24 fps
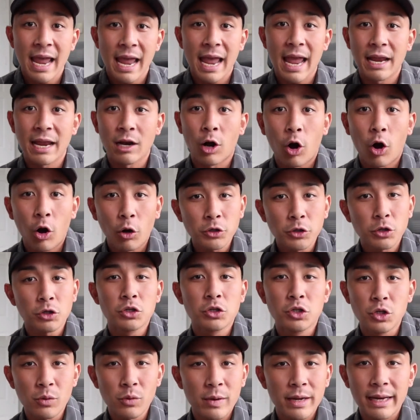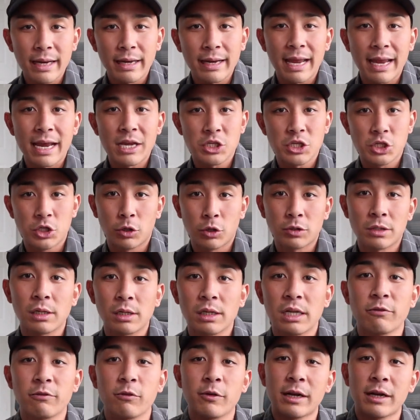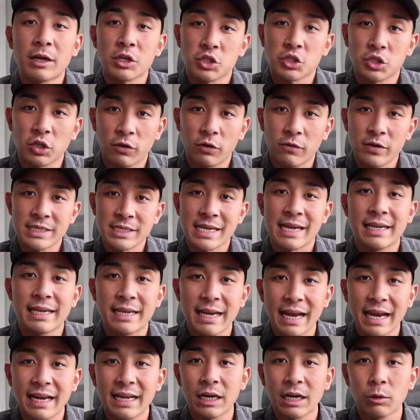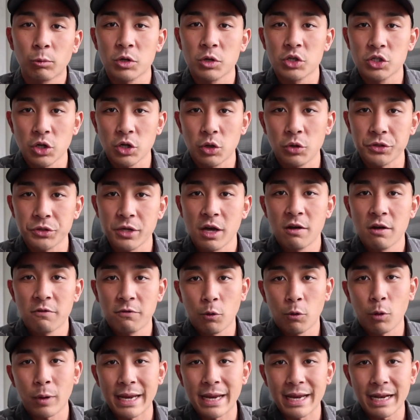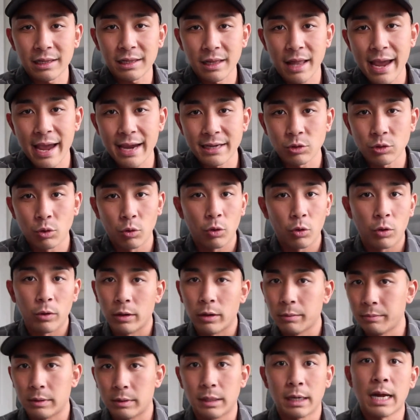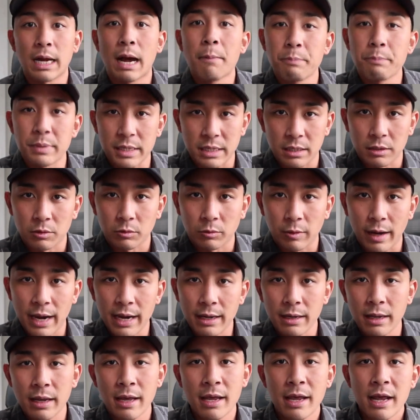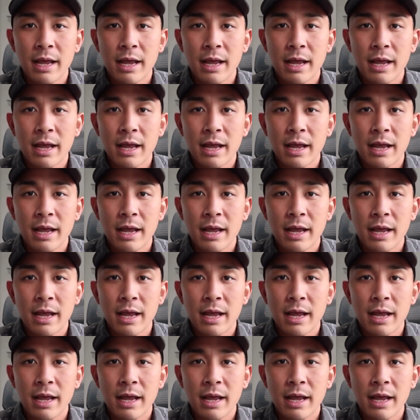and all you're doing is you're delivering a service and getting a result for a client or a company, right?